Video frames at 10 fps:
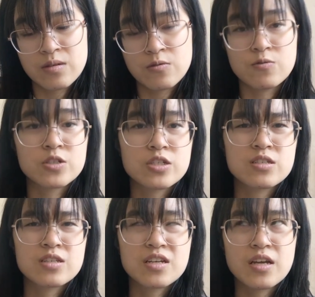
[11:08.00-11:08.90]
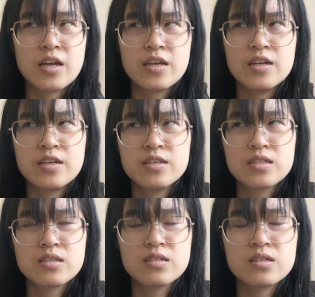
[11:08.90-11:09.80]
which is like 8,
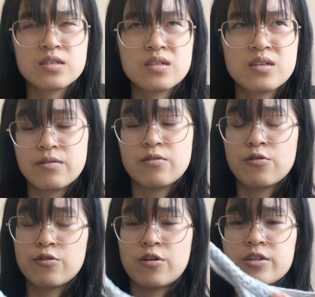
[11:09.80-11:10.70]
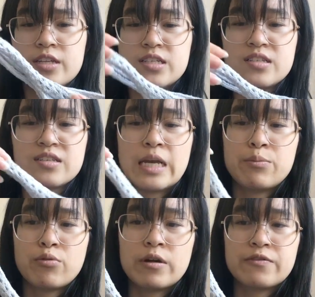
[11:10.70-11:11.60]
or on this is
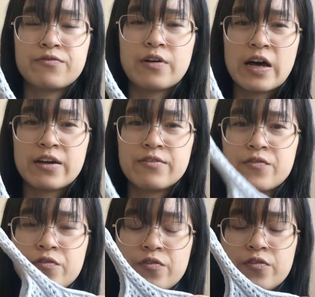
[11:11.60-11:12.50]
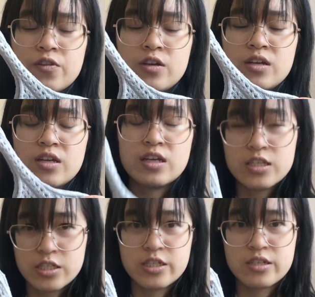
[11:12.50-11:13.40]
8.5
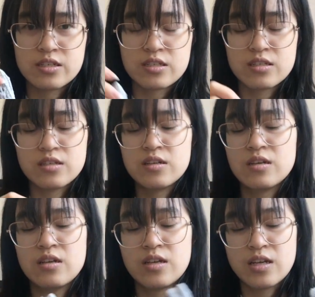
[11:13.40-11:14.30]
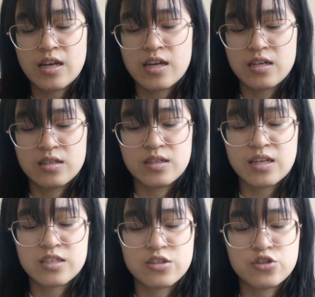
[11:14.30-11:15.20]
inches. And
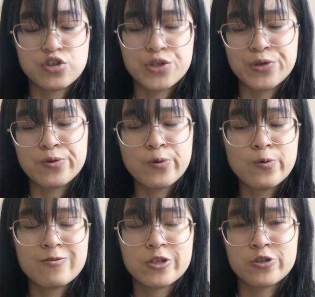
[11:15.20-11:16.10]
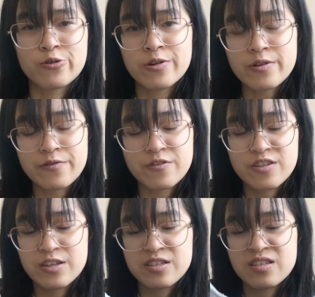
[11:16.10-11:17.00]
that's too short for
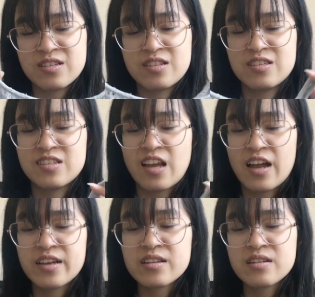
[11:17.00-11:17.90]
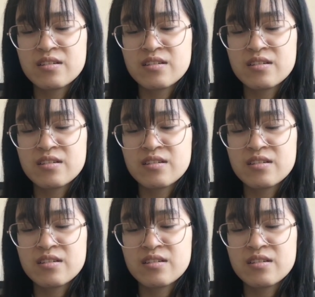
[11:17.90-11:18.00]
this design,